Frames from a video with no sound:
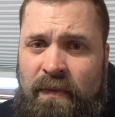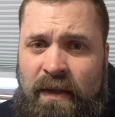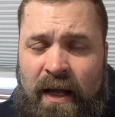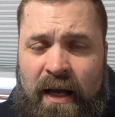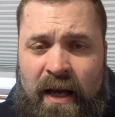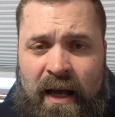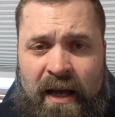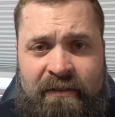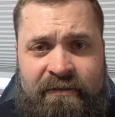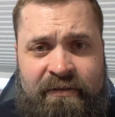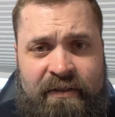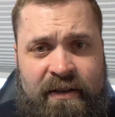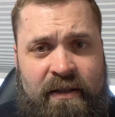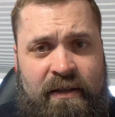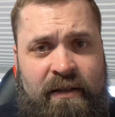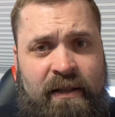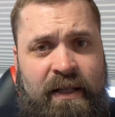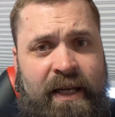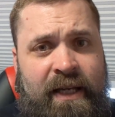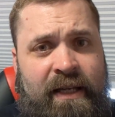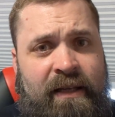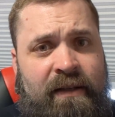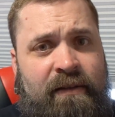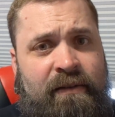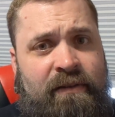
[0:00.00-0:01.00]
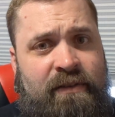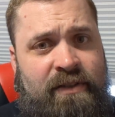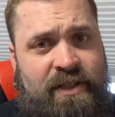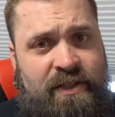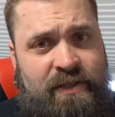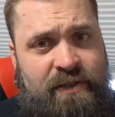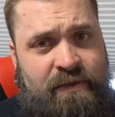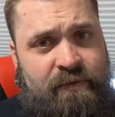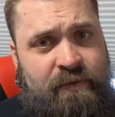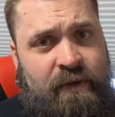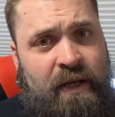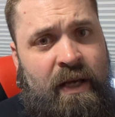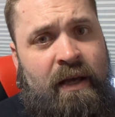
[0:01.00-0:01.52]
I feel like,
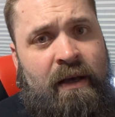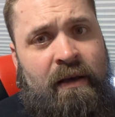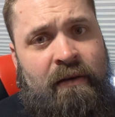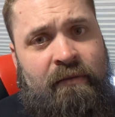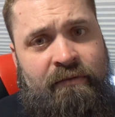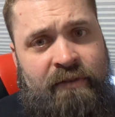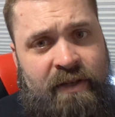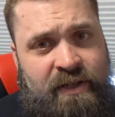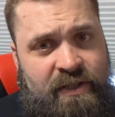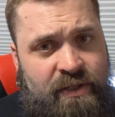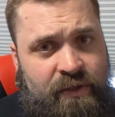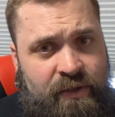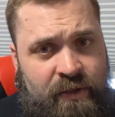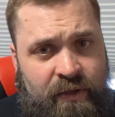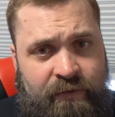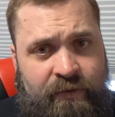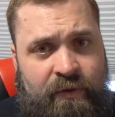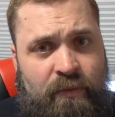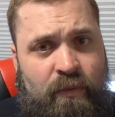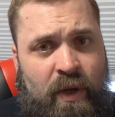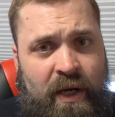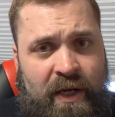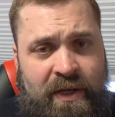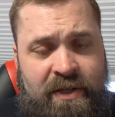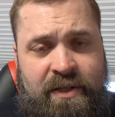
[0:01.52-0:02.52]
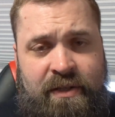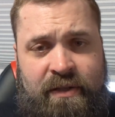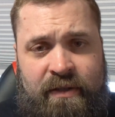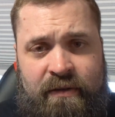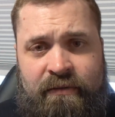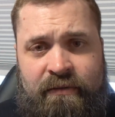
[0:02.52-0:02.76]
just visually from watching the